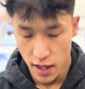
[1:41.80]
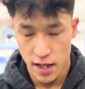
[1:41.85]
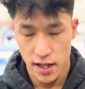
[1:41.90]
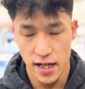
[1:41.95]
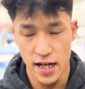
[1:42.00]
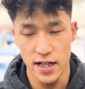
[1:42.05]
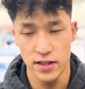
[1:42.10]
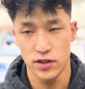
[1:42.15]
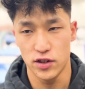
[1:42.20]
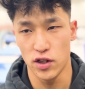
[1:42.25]

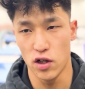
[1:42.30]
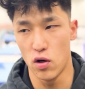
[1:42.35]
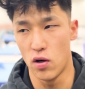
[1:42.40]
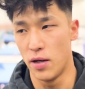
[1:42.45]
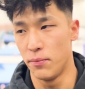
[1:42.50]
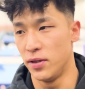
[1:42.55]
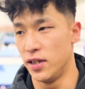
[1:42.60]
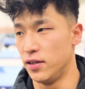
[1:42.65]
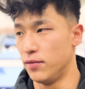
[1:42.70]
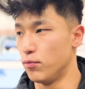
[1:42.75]
Yeah, so, I
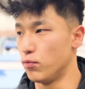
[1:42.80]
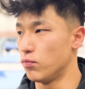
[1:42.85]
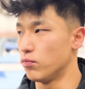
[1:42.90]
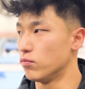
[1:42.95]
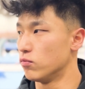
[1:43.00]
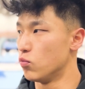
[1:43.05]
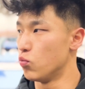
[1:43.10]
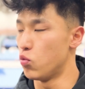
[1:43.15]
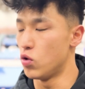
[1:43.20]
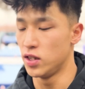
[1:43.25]
mean,
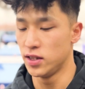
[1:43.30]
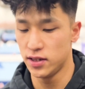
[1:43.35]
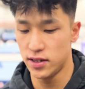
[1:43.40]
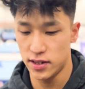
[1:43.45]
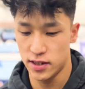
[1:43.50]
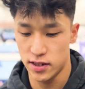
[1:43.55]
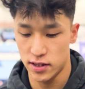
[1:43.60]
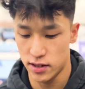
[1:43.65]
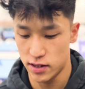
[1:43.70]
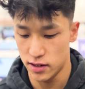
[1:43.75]

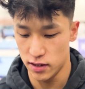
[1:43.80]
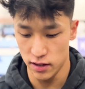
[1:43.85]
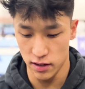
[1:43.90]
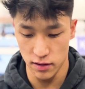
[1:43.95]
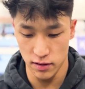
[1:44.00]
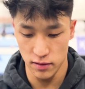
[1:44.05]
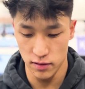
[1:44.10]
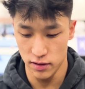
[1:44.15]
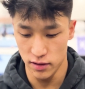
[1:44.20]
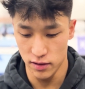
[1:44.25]
once
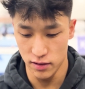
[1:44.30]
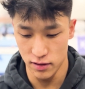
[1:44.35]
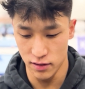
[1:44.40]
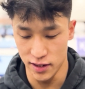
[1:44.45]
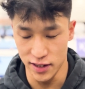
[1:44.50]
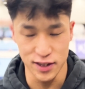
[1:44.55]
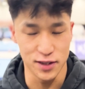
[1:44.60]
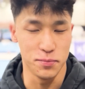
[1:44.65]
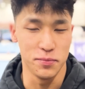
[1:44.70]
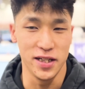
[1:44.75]

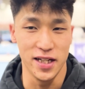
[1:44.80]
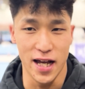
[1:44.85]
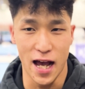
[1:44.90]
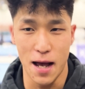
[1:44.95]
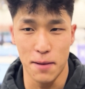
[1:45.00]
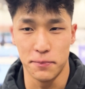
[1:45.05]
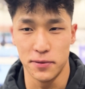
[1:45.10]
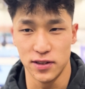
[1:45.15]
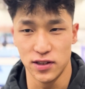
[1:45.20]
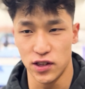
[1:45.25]
this meet
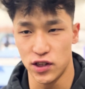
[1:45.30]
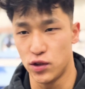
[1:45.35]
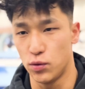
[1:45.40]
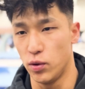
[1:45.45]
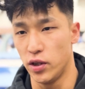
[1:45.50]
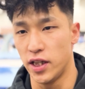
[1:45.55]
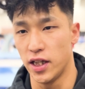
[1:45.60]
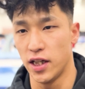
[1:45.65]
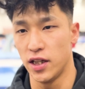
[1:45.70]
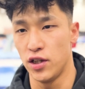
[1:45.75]
happens this
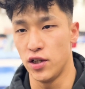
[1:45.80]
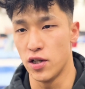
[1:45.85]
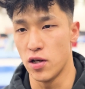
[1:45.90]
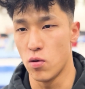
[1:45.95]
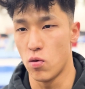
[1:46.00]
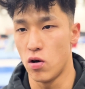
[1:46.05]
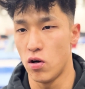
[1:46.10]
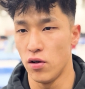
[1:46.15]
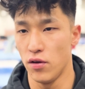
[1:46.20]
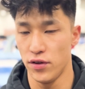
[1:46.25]
weekend, you
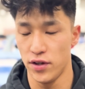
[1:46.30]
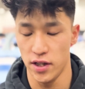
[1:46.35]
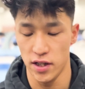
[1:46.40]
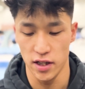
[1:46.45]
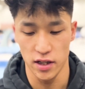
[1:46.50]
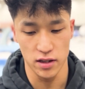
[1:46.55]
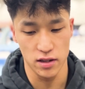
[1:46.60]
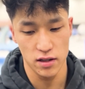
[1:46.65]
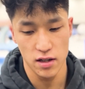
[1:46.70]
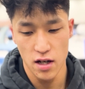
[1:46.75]
know, all
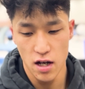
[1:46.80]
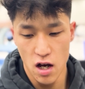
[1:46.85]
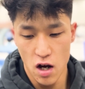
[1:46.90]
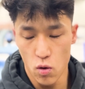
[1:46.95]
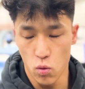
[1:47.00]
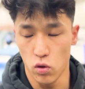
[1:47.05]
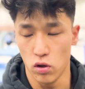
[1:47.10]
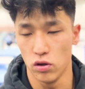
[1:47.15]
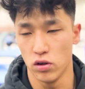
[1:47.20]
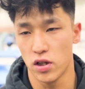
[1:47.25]

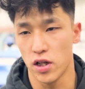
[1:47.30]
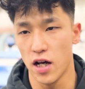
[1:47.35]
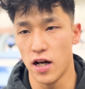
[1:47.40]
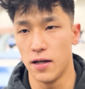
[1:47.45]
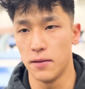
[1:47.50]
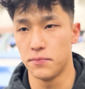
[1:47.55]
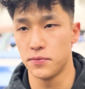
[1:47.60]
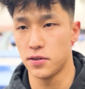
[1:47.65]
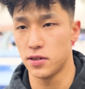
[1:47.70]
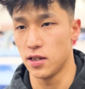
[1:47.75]
the World
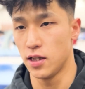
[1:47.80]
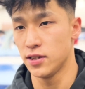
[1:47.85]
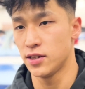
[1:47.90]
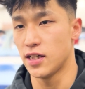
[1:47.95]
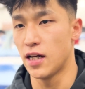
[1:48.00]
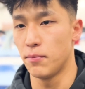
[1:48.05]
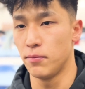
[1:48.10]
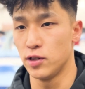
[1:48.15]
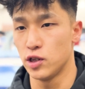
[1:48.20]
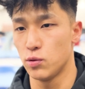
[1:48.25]
Cups
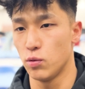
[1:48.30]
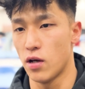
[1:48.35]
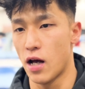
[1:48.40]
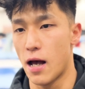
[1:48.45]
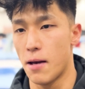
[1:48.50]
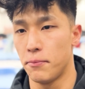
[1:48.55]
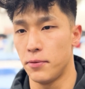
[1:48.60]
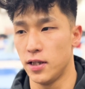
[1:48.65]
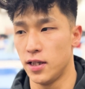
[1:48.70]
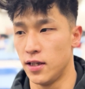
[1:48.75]
assignments will
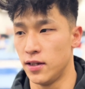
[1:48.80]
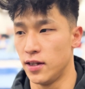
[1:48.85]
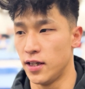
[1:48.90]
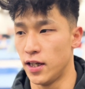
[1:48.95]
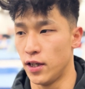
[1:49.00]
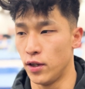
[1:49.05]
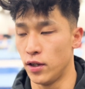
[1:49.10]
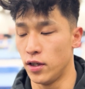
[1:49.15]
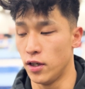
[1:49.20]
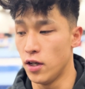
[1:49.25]
happen, and
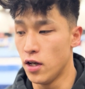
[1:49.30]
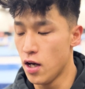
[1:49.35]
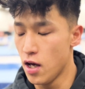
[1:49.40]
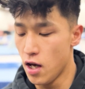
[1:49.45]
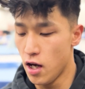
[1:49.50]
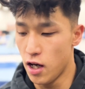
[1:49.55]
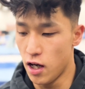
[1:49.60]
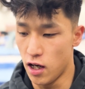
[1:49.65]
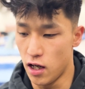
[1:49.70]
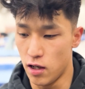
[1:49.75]

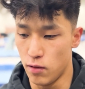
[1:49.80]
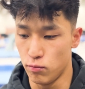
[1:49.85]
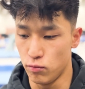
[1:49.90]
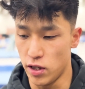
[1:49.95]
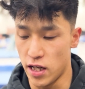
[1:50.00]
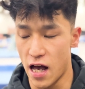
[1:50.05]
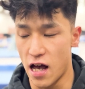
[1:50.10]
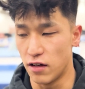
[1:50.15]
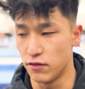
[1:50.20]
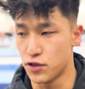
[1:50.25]
then we
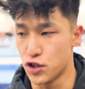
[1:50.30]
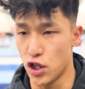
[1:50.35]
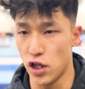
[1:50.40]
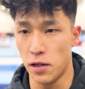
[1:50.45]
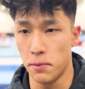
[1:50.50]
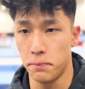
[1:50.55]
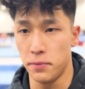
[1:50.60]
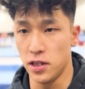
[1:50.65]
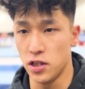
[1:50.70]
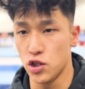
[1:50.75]
have
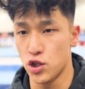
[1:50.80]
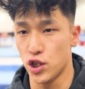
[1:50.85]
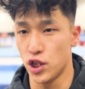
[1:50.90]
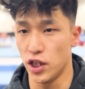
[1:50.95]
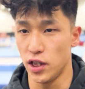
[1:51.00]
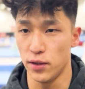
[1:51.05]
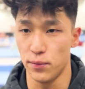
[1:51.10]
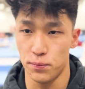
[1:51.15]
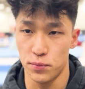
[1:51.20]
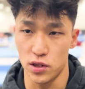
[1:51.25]

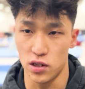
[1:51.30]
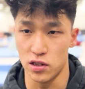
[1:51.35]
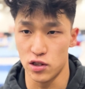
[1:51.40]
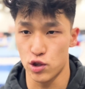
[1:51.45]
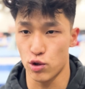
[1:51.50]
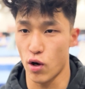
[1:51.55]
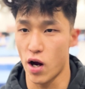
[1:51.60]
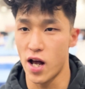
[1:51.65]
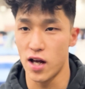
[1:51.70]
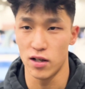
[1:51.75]
championships and
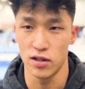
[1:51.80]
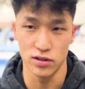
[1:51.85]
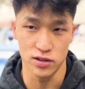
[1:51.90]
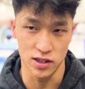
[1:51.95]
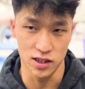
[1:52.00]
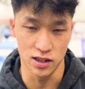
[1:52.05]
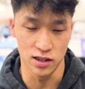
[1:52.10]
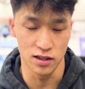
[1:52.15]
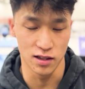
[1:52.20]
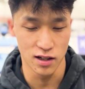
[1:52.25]
trials
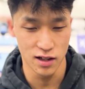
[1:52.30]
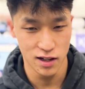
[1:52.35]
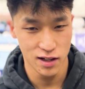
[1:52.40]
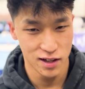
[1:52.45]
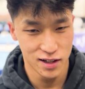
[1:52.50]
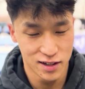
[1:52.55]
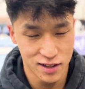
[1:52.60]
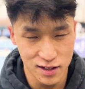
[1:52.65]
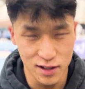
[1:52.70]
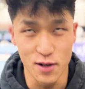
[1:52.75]
and
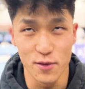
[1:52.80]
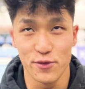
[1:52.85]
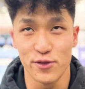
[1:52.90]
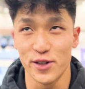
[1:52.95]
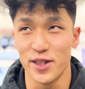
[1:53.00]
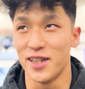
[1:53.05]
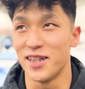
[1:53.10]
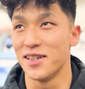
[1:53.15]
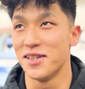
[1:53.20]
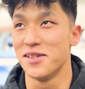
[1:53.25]

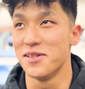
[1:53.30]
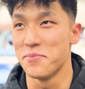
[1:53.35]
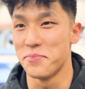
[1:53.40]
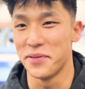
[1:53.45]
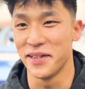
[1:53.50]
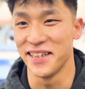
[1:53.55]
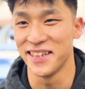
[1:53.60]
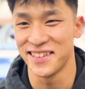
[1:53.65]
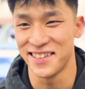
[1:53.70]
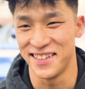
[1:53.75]
hopefully the
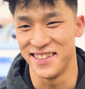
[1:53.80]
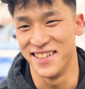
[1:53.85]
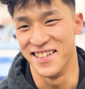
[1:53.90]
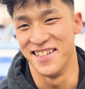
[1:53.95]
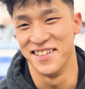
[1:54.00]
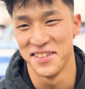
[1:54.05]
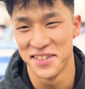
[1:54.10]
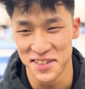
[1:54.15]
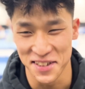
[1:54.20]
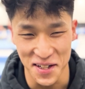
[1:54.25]
Olympics, you
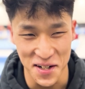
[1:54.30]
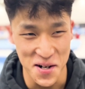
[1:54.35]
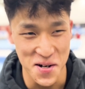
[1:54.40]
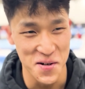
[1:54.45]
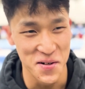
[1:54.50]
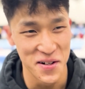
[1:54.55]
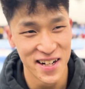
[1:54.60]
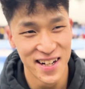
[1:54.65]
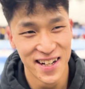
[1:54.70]
know. So,